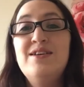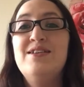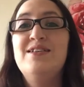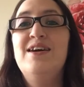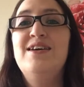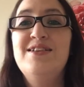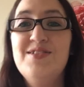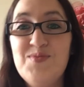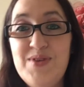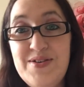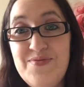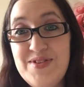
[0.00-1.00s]
Taylor
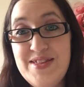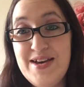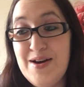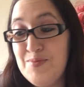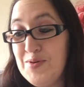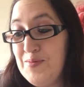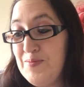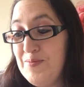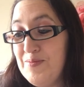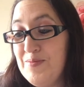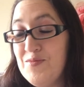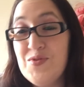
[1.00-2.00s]
Swift, the album,
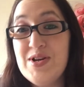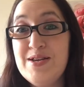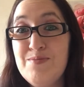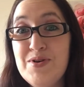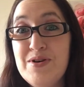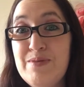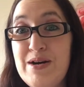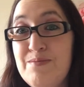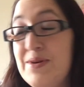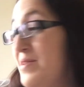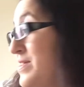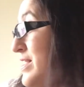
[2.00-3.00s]
read a book about
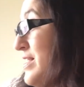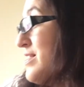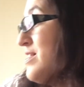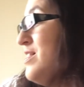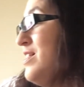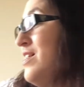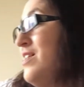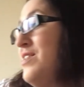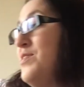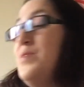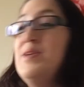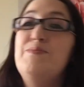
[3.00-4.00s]
music. I
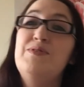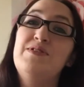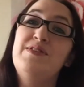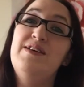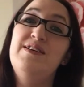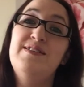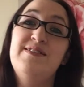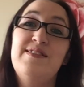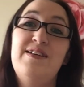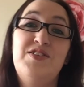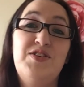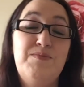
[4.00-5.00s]
read a book that has
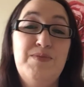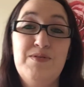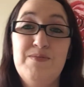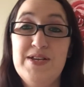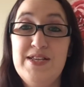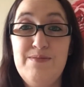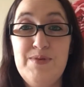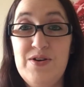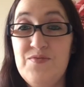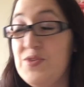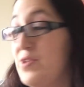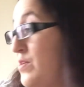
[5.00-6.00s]
actually been on my TBR
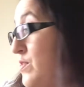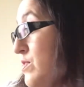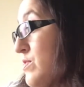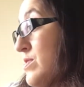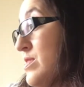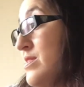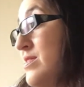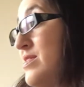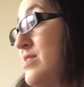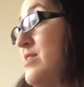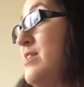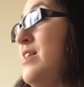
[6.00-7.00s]
for so long,
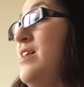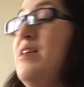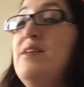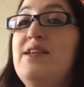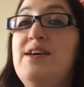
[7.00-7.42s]
and